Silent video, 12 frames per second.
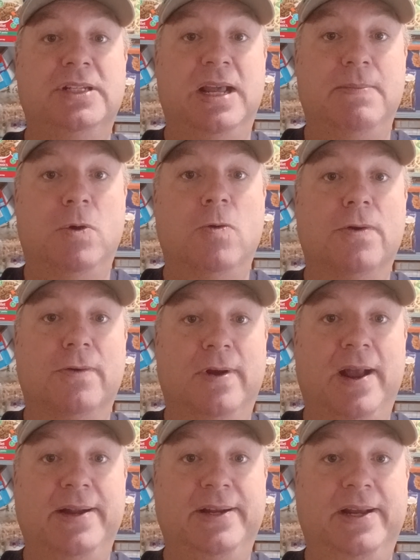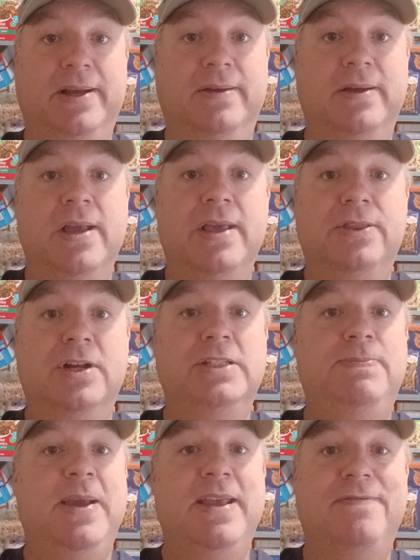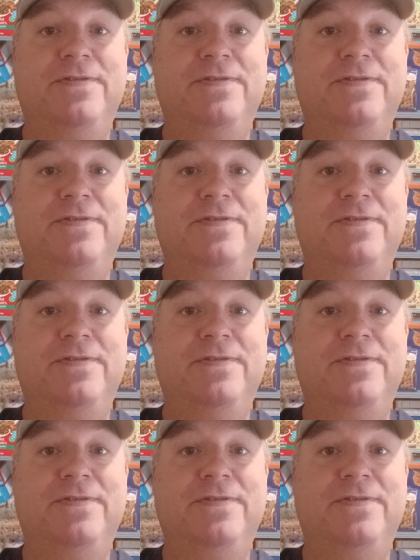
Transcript: that border right now. They're being